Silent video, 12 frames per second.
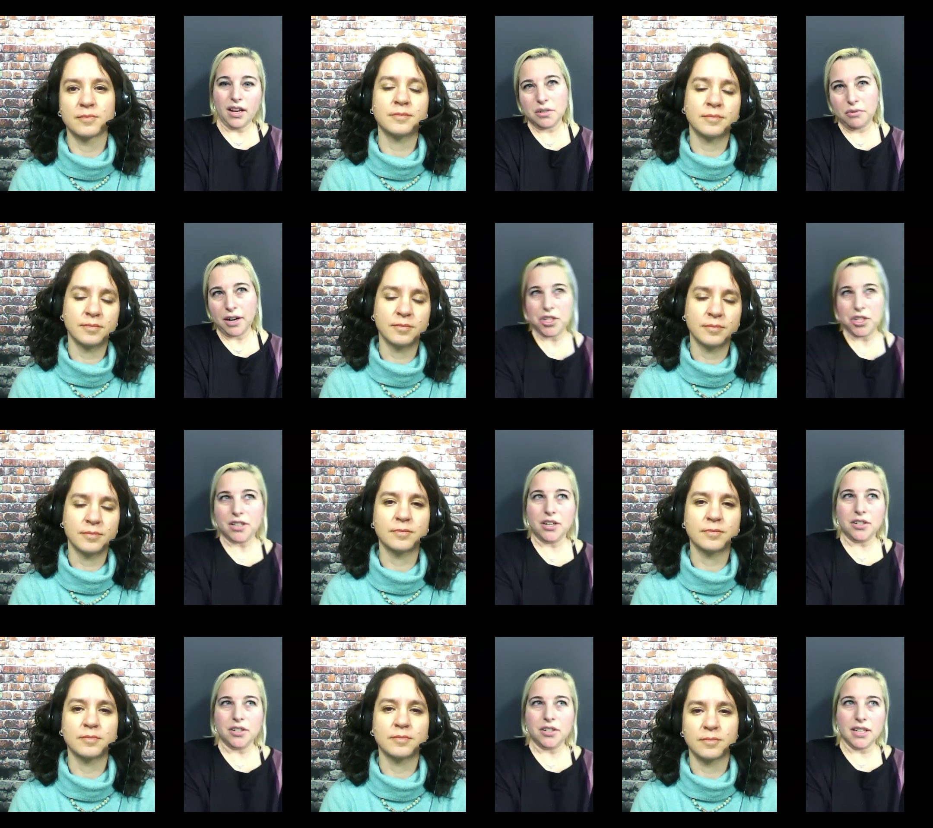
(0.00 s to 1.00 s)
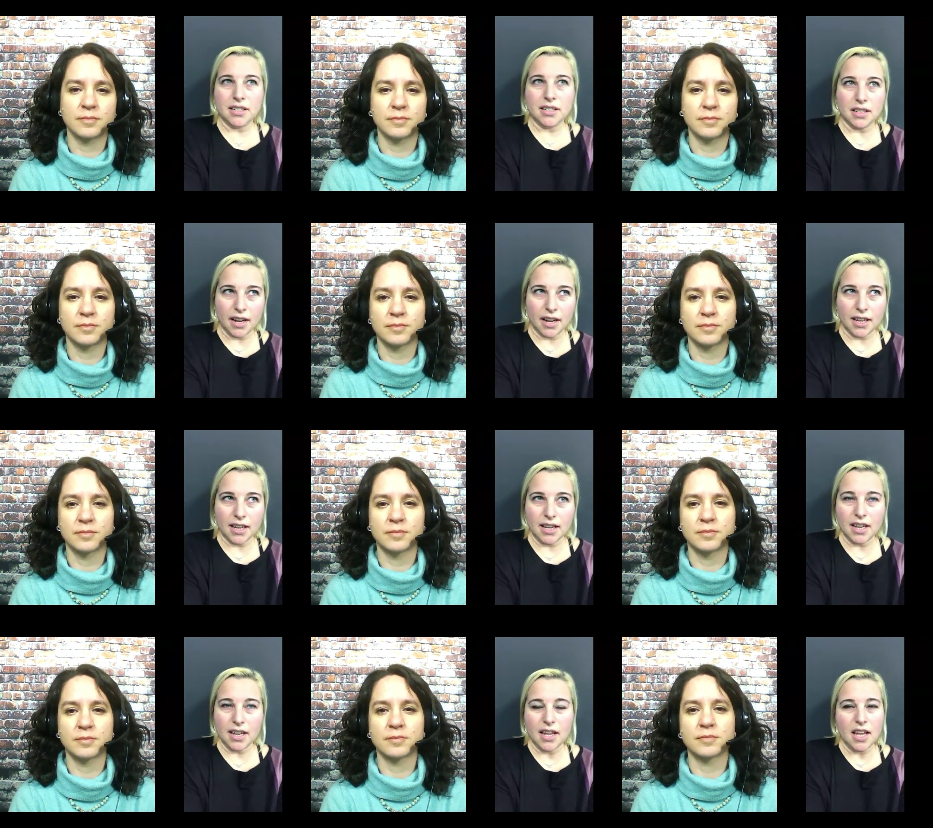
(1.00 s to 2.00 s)
Speaker 1: depression, there's anxiety,
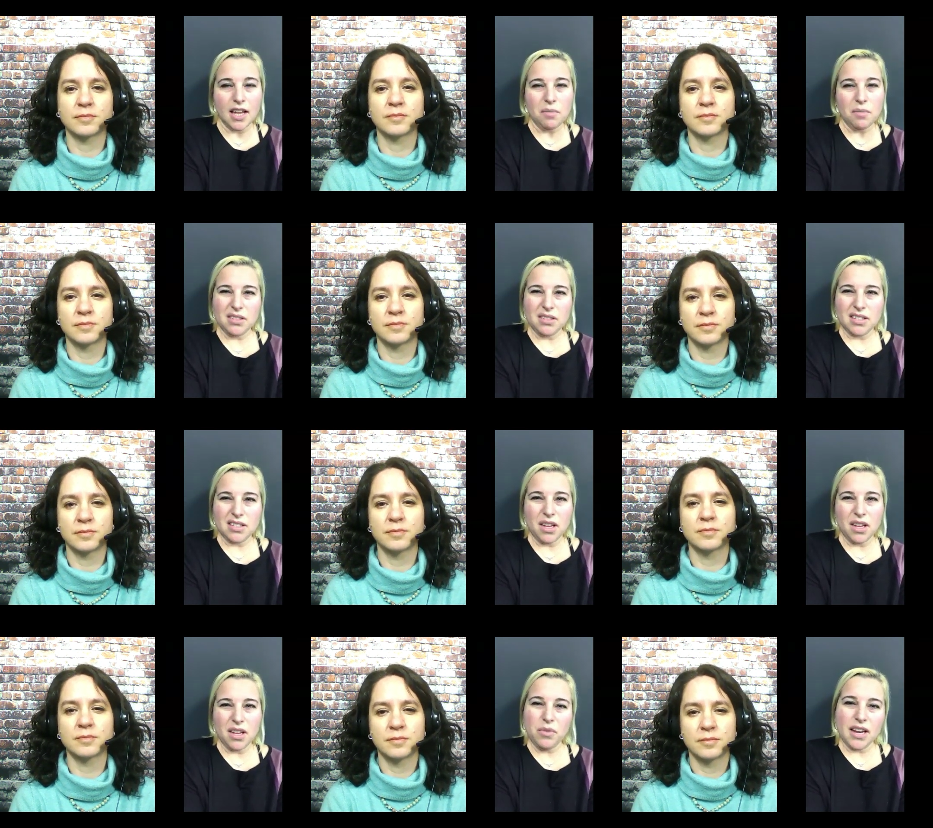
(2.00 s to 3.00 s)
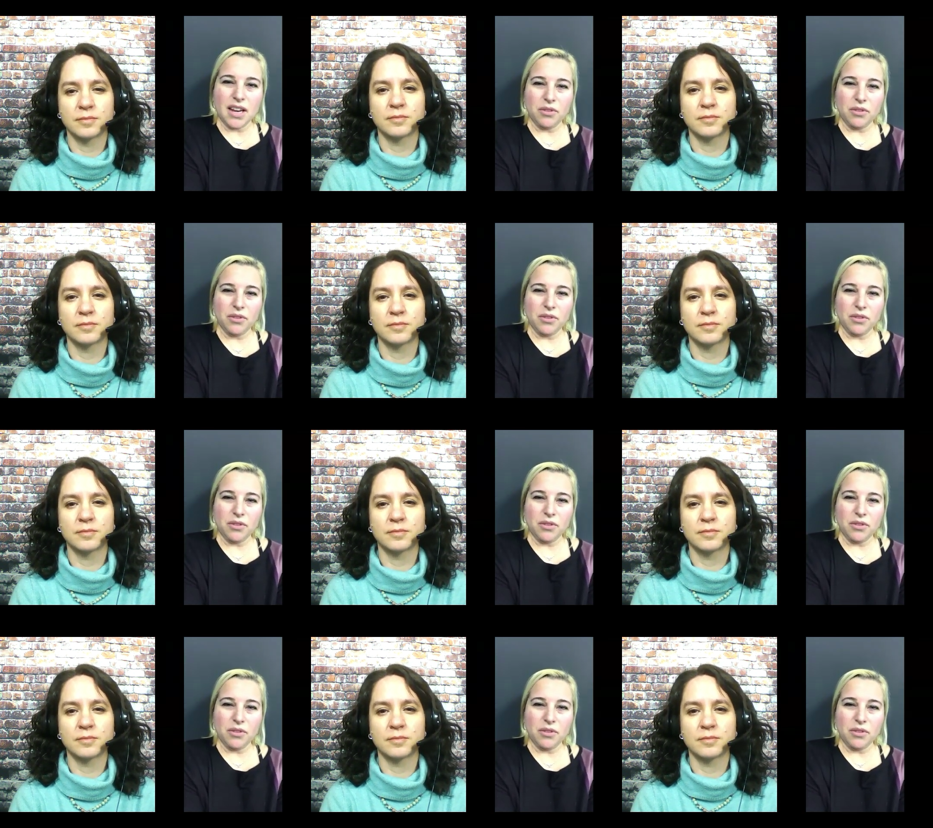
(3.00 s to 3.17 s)
but it was something we never